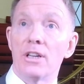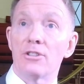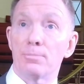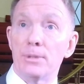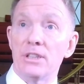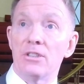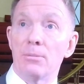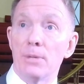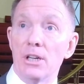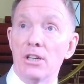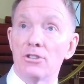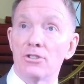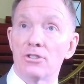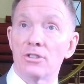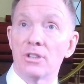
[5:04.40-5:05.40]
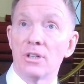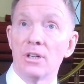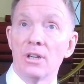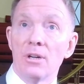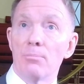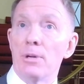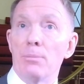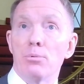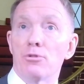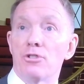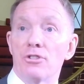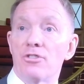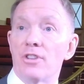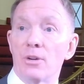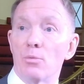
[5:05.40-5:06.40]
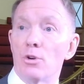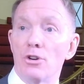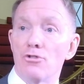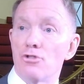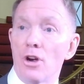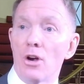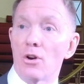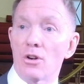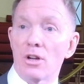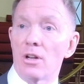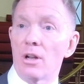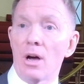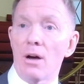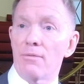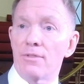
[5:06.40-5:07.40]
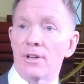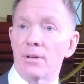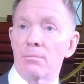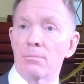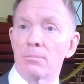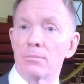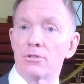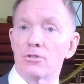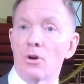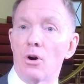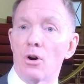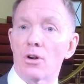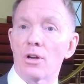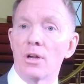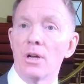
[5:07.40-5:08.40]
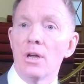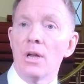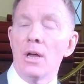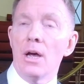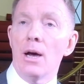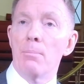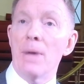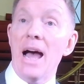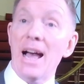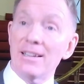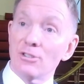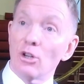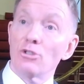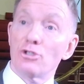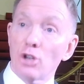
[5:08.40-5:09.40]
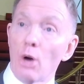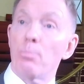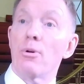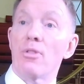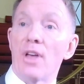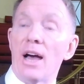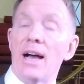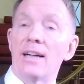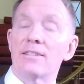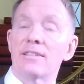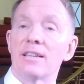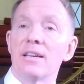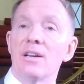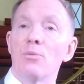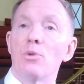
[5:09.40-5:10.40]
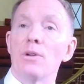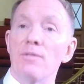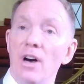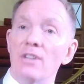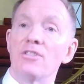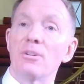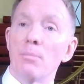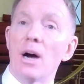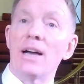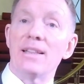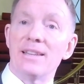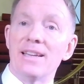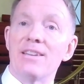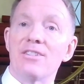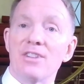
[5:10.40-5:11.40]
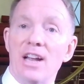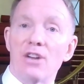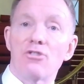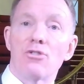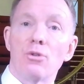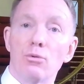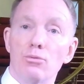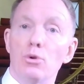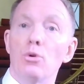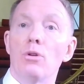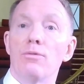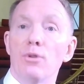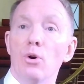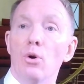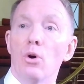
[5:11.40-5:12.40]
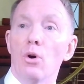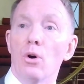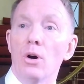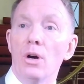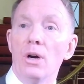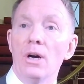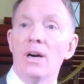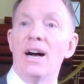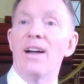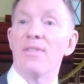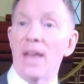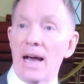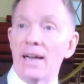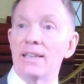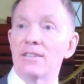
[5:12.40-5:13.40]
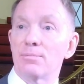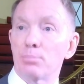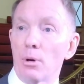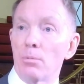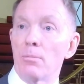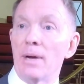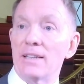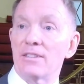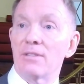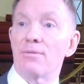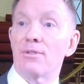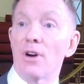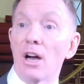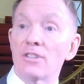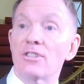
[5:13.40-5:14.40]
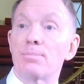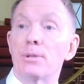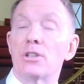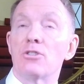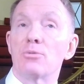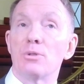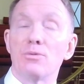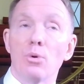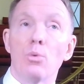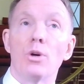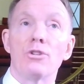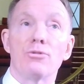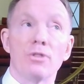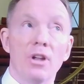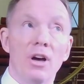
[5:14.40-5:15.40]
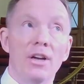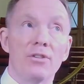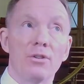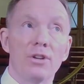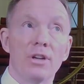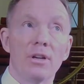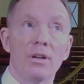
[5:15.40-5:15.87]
has been diminished. People just think we're a joke, a laughing stock. And on top of that, we've undermined the international rule of law. And that is problematic for us because we've always relied on it